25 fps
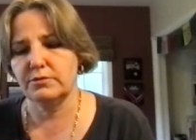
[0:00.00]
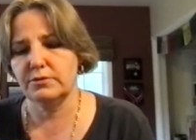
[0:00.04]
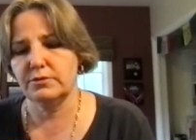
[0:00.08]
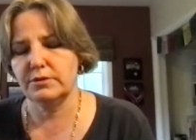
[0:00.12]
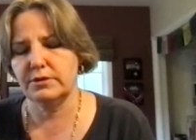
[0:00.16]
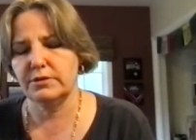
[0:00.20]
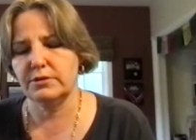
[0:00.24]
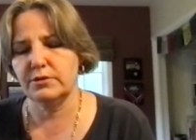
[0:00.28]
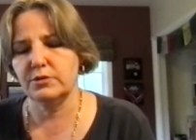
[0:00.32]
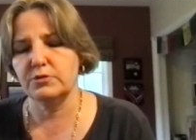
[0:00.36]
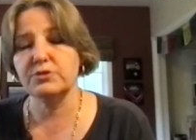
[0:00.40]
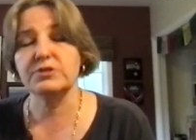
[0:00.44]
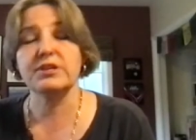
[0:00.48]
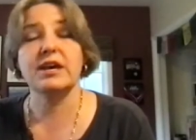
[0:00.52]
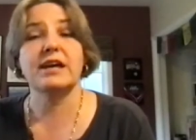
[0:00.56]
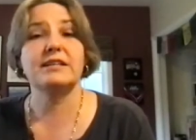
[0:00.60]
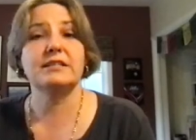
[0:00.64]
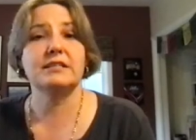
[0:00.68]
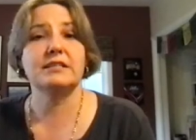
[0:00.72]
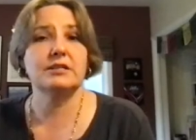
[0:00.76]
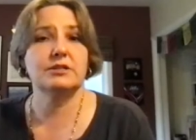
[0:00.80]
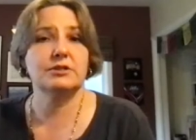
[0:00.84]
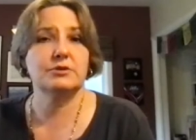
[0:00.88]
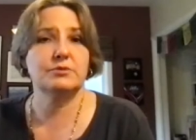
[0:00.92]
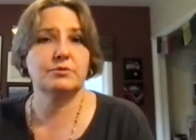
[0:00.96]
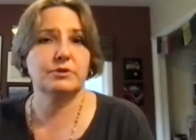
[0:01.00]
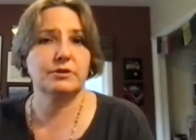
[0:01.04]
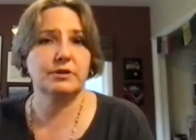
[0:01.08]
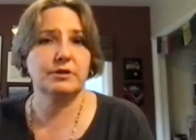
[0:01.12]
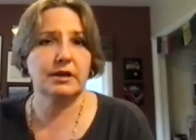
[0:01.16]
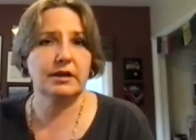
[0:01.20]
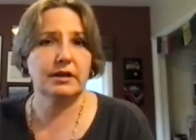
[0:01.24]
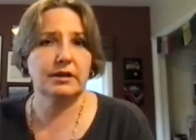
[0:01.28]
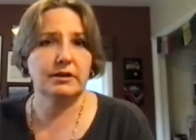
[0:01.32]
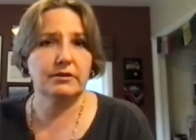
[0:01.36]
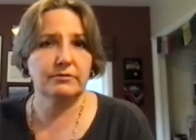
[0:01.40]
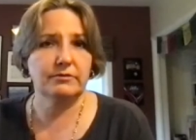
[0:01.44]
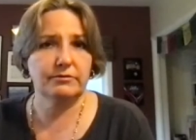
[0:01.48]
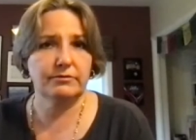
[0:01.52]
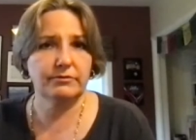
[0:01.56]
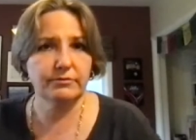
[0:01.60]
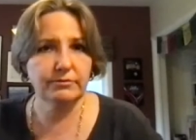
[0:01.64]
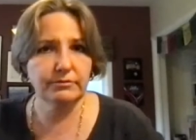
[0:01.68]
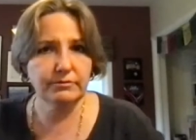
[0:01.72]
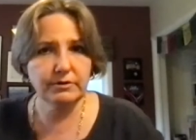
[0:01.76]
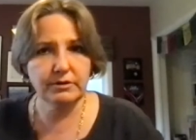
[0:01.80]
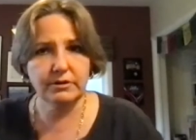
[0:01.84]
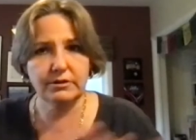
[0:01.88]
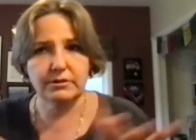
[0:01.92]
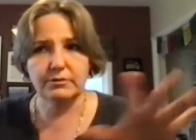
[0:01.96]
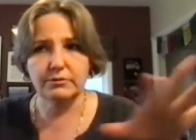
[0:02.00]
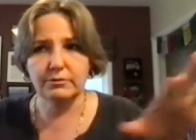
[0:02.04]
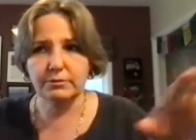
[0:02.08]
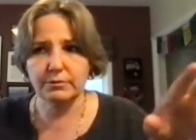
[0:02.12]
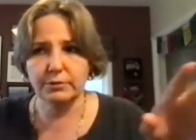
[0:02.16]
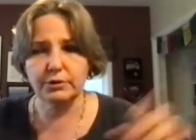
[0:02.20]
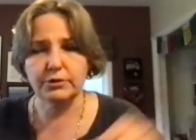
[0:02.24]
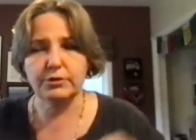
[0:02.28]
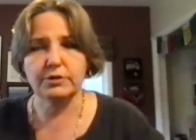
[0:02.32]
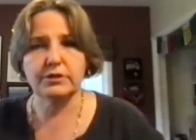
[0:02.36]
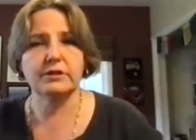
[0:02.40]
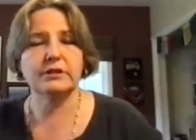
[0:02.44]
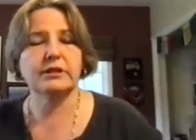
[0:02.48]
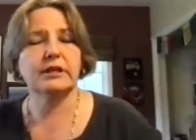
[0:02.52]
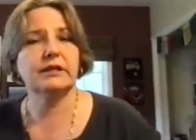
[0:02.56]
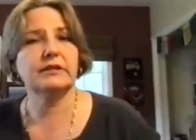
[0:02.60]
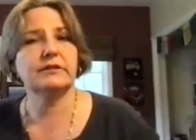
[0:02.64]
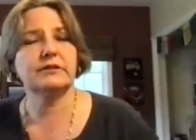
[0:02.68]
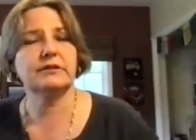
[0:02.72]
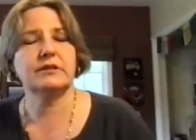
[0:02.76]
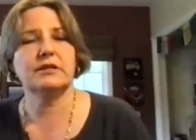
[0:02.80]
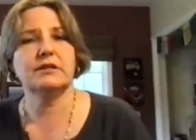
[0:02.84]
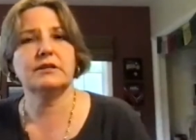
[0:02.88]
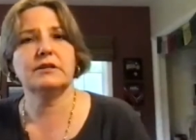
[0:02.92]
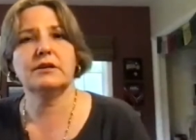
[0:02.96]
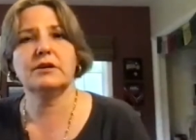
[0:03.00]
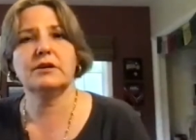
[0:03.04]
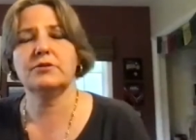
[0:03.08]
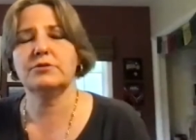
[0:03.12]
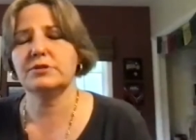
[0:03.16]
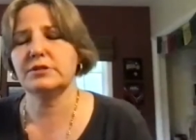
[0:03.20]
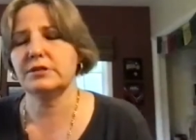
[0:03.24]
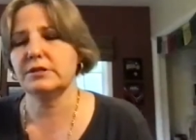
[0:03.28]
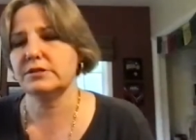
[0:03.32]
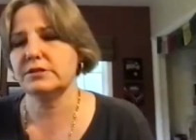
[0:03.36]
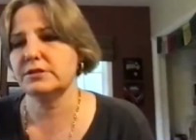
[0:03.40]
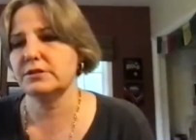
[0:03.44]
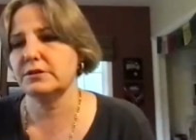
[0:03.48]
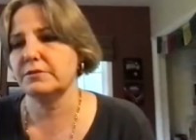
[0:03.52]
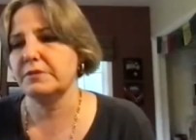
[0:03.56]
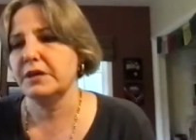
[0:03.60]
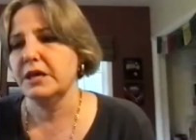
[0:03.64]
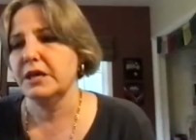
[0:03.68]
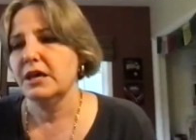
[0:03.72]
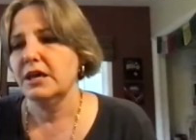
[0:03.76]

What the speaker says: those ideas would kind of, percolate in the ecosystem.